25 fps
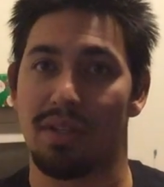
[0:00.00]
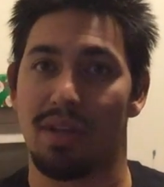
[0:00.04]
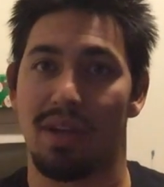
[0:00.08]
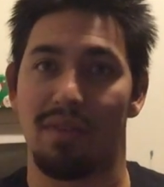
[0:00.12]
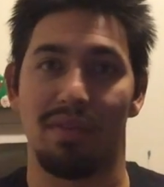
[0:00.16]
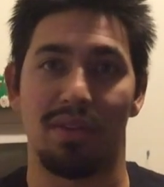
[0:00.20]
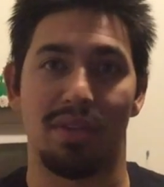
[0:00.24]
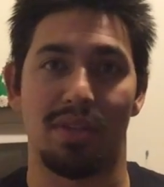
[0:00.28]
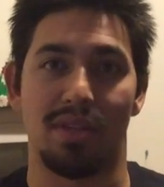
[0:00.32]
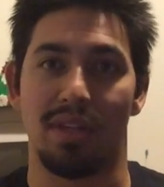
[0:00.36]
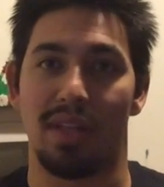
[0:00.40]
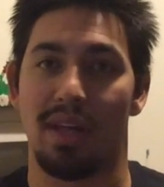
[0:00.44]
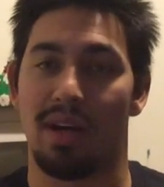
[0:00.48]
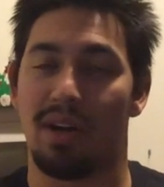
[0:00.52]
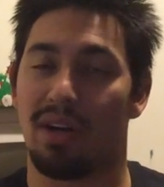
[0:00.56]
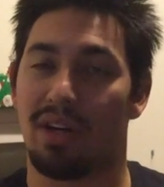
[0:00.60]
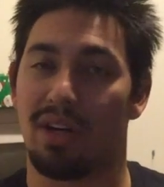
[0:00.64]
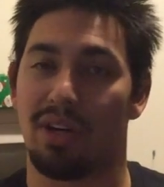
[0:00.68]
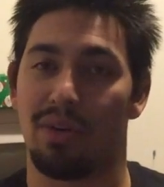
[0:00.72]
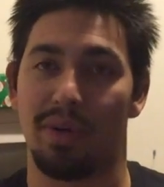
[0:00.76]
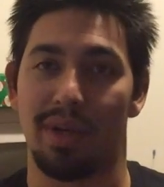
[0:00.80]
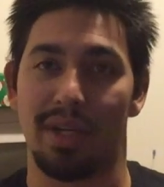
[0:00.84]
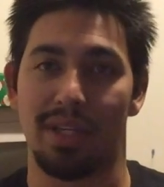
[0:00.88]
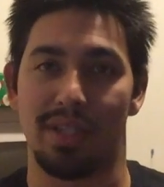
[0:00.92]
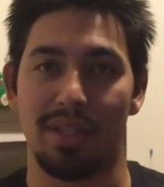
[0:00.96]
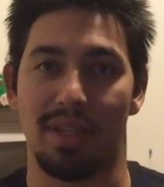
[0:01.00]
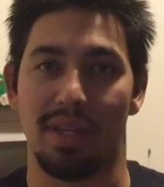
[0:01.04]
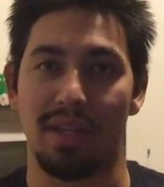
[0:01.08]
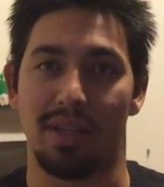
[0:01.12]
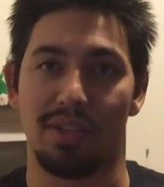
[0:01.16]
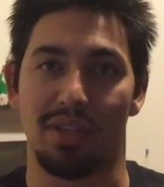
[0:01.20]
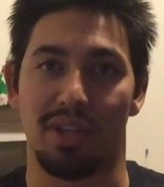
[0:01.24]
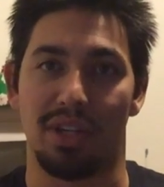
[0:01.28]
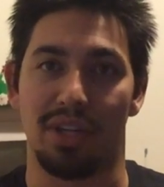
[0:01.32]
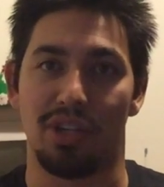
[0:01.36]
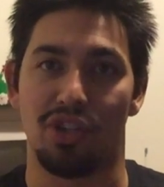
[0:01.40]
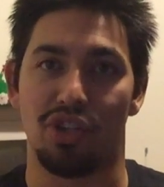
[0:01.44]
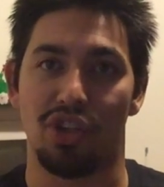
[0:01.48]
obviously the heart rate thing's
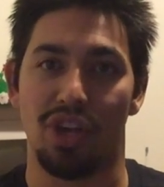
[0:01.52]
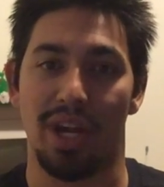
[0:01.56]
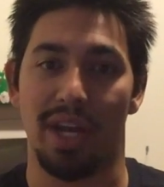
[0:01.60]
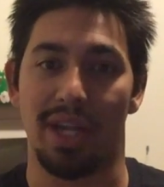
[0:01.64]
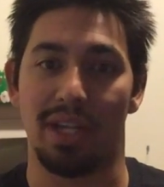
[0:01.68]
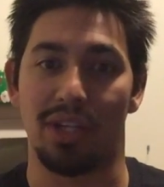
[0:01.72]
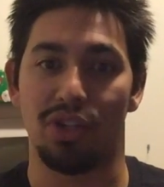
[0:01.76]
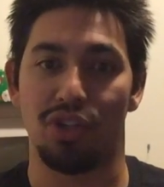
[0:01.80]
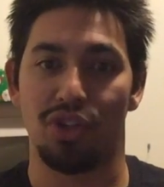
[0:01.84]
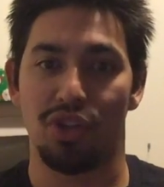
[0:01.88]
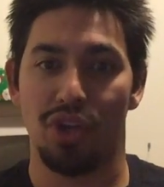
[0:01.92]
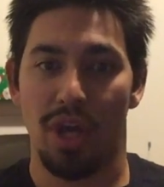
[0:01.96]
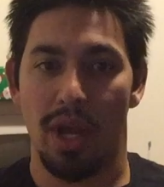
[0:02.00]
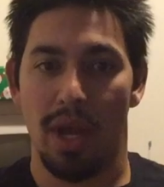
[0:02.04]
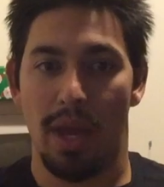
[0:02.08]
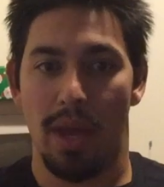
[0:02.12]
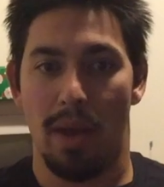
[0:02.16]
going to change.